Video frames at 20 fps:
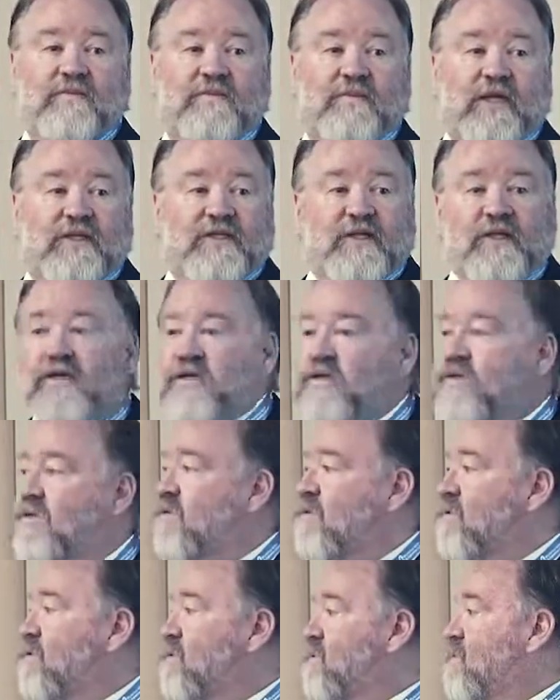That's it.
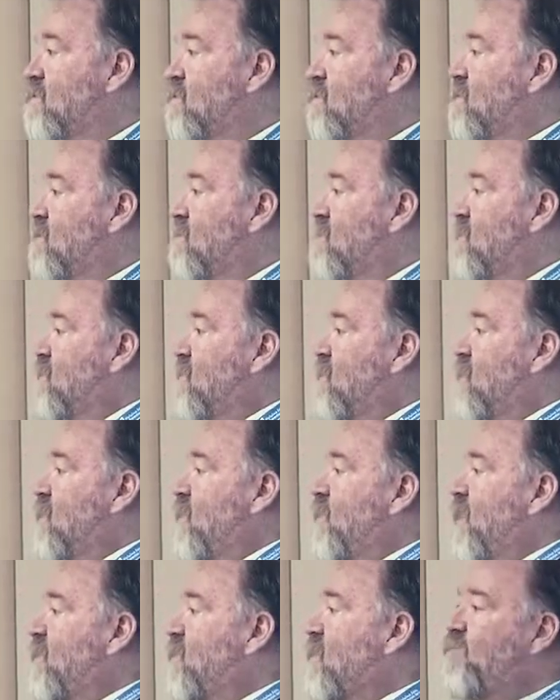You
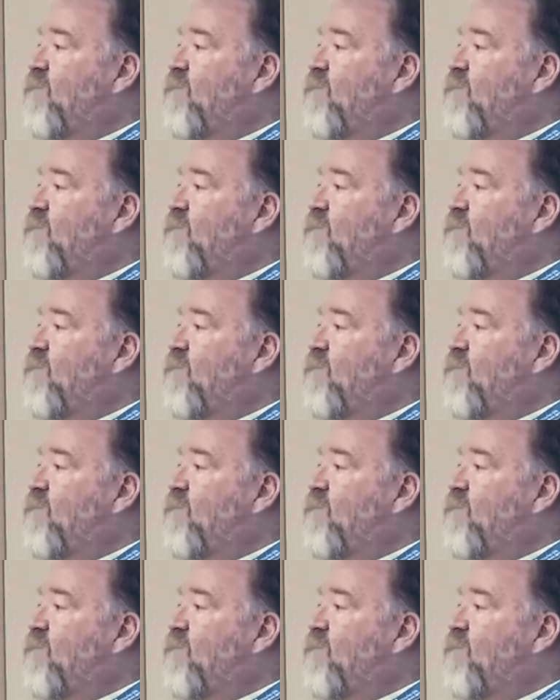know what?